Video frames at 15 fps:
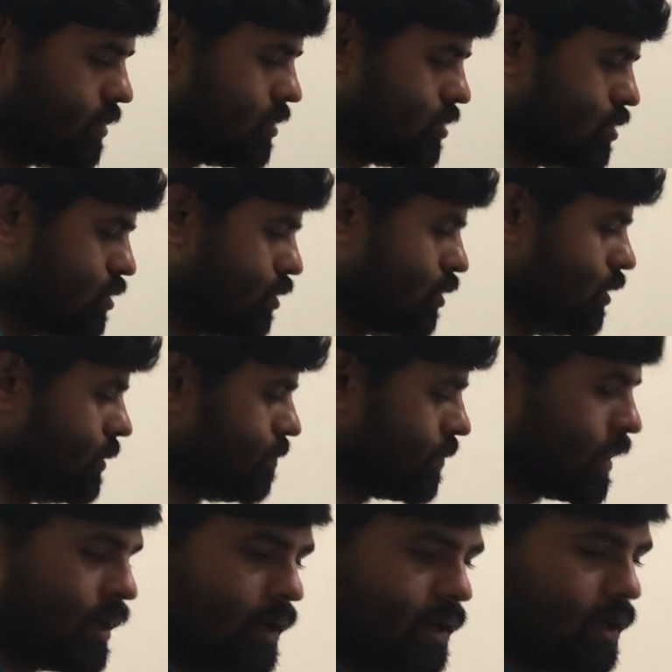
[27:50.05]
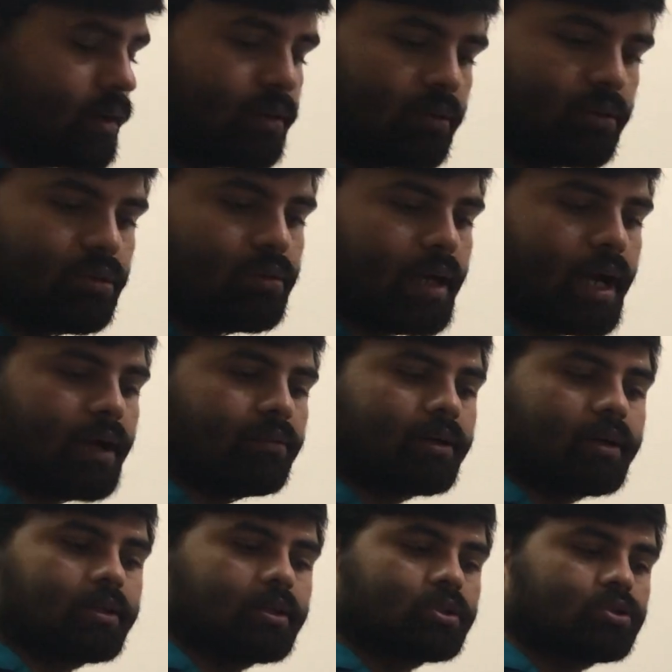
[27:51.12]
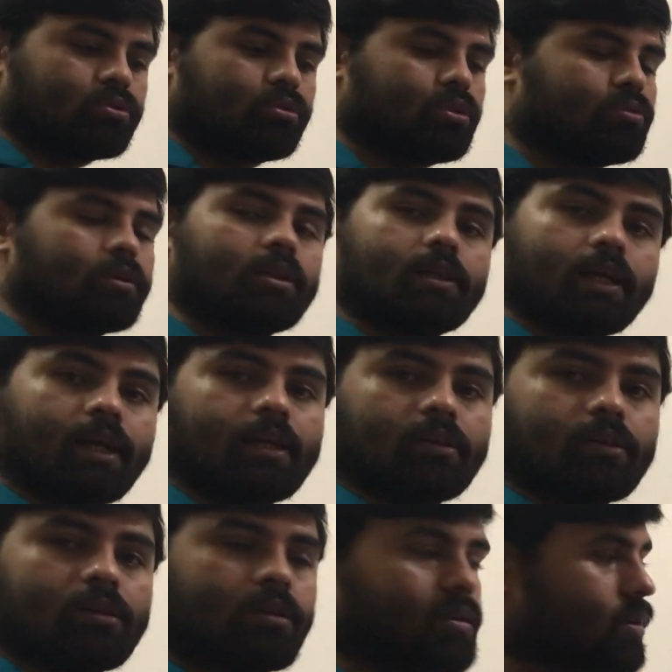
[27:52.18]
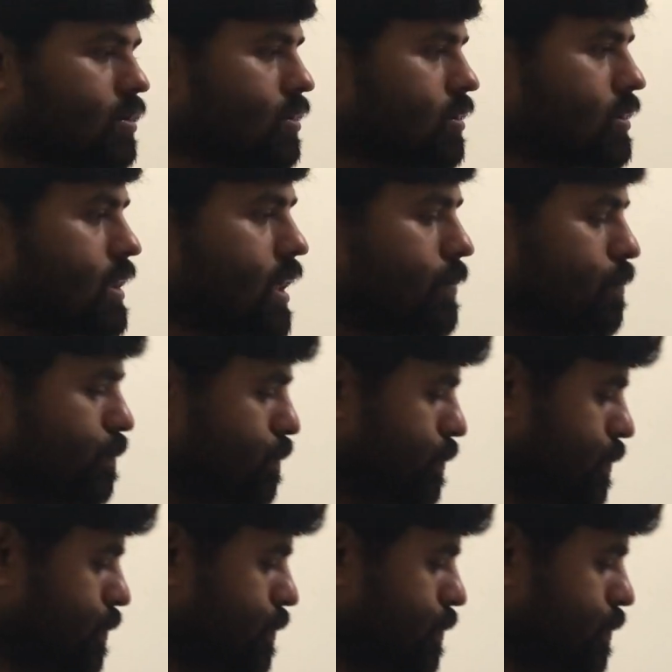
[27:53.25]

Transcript: So you have understood one line, that